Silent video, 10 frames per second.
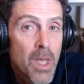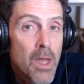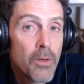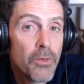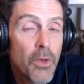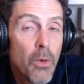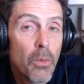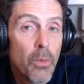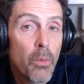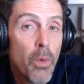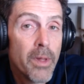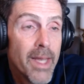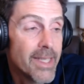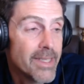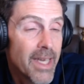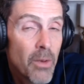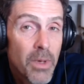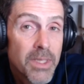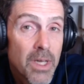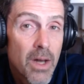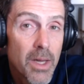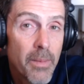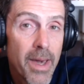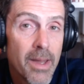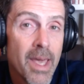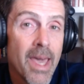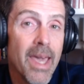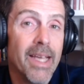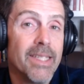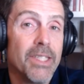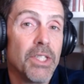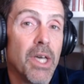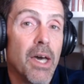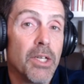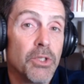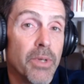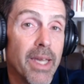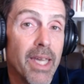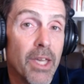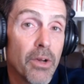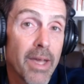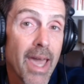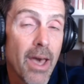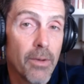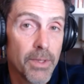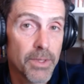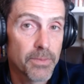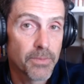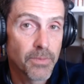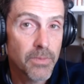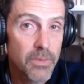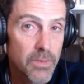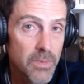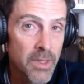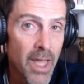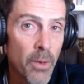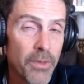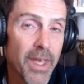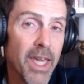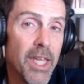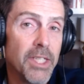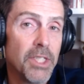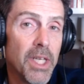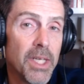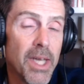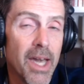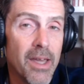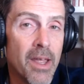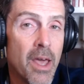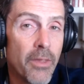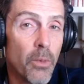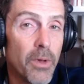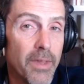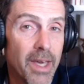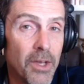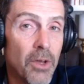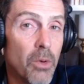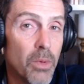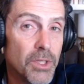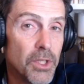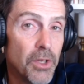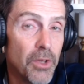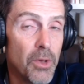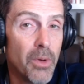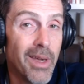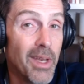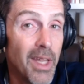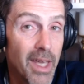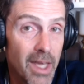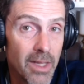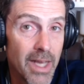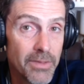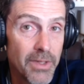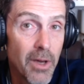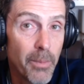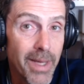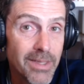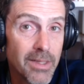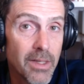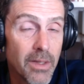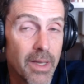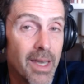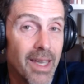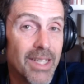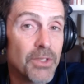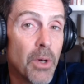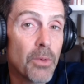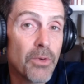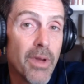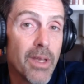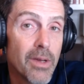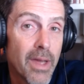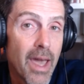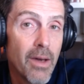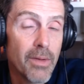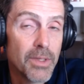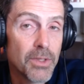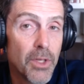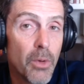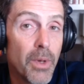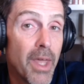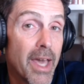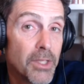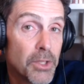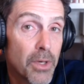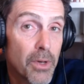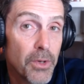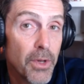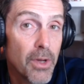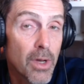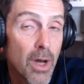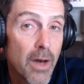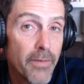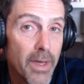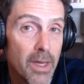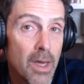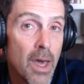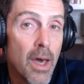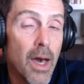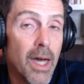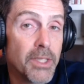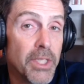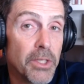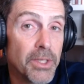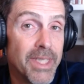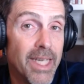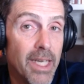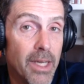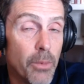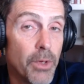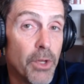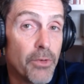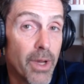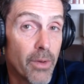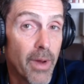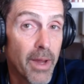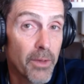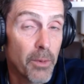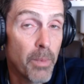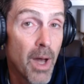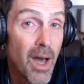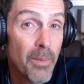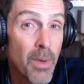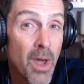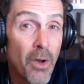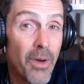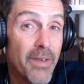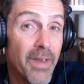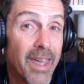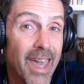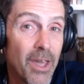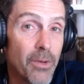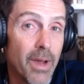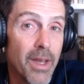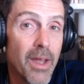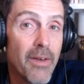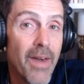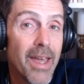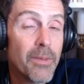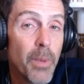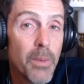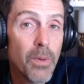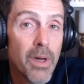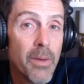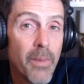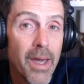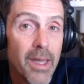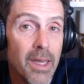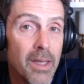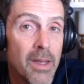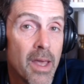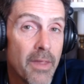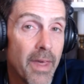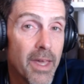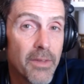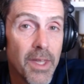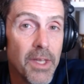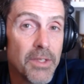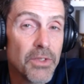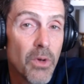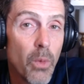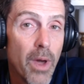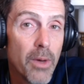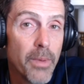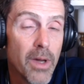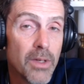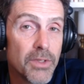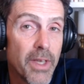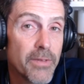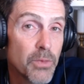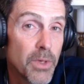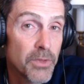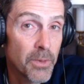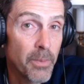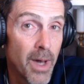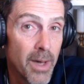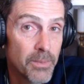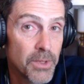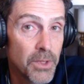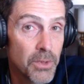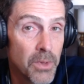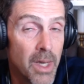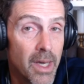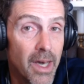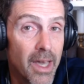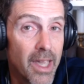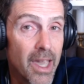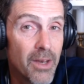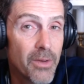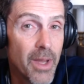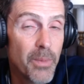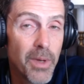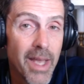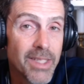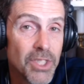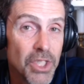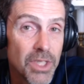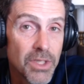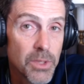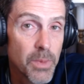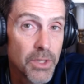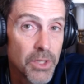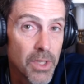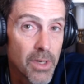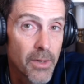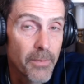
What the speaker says: So one last thing I want to talk about is drinking your calories. Now, with a ketogenic diet, the one thing I don't want you to do in any kind of lifestyle, basically, is don't drink your calories. When you add sugar to your coffee, to your tea, when you drink regular pop, or even Gatorade. I've had people come back in thinking they did so well because they've switched from pop to Gatorade, but it has just as much sugar.